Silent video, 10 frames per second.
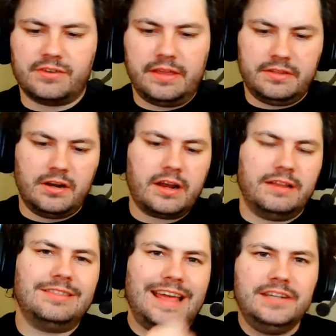They're not going to
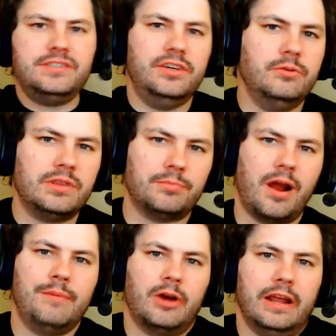lend to you at the prime
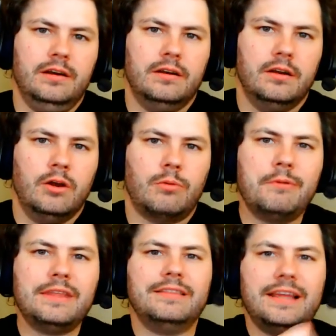rate. Why would they
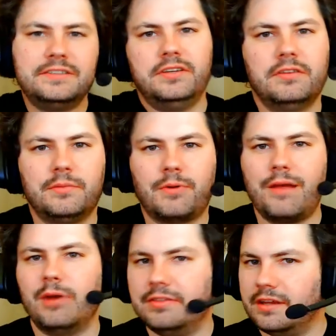lend to you at the prime
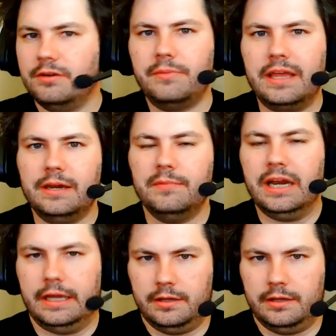rate? They don't make any money.